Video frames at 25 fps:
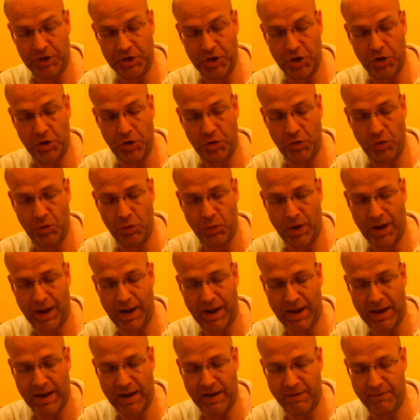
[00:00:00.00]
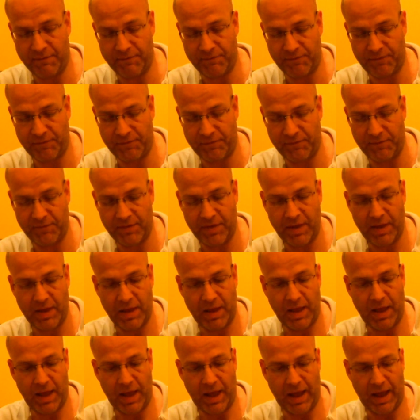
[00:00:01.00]
you have
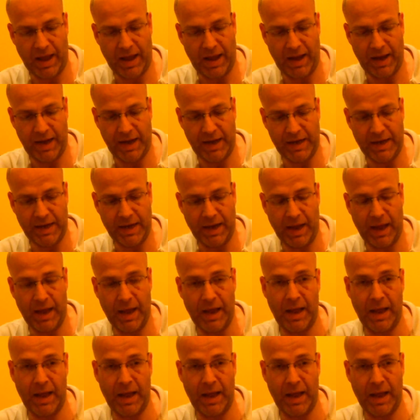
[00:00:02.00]
a